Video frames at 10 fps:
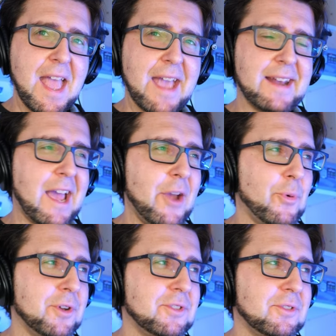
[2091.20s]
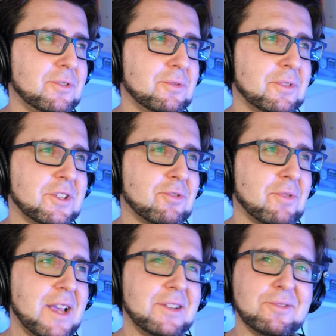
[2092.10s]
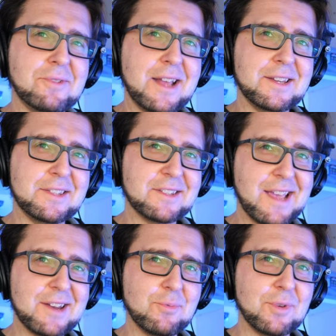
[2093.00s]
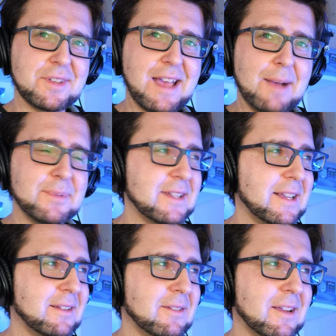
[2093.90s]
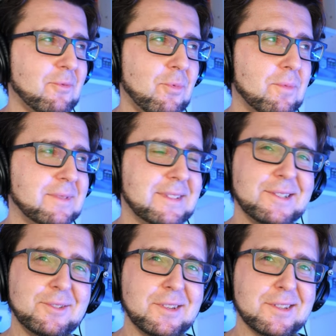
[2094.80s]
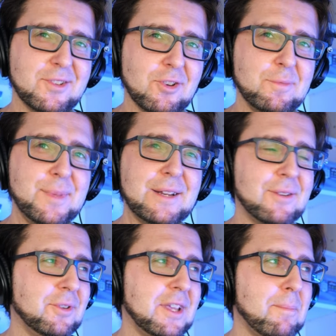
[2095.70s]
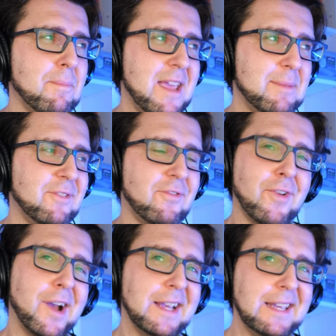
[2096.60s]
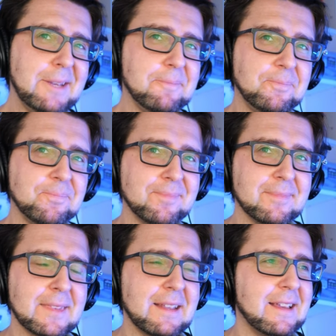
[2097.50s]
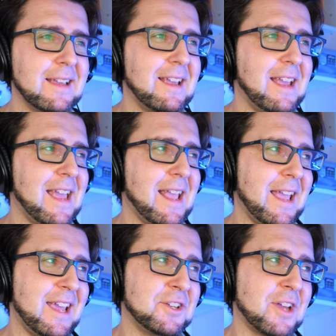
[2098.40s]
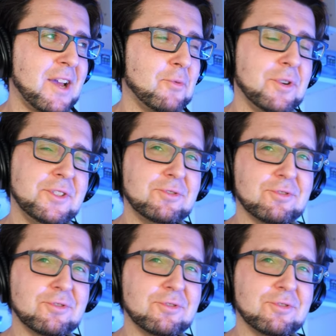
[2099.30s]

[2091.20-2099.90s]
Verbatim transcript: And I want you to try to understand what happens. Like, like it's gonna be looking maybe funky. And I want you